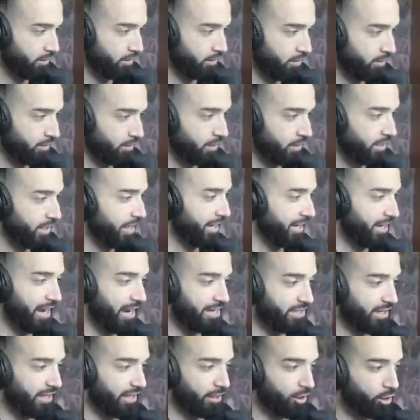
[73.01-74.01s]
Yeah, guys, I
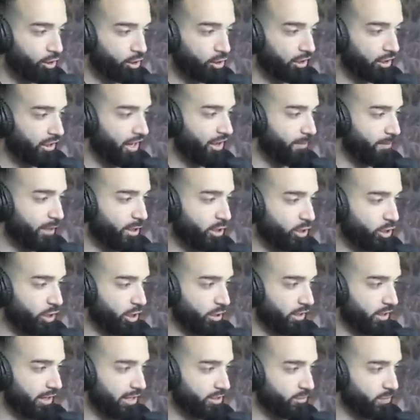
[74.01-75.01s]
literally took off my shirt. You
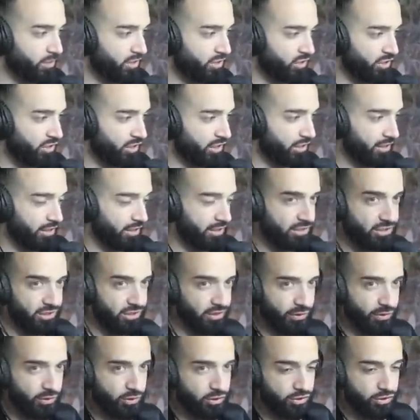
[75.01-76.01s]
guys missed it. It
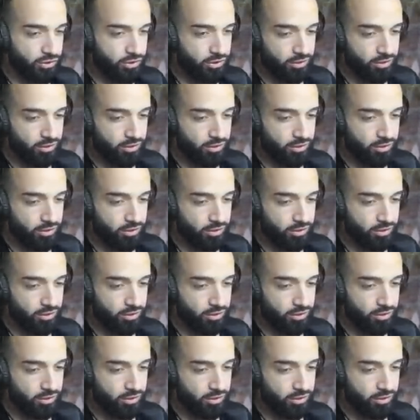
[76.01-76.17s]
sucks.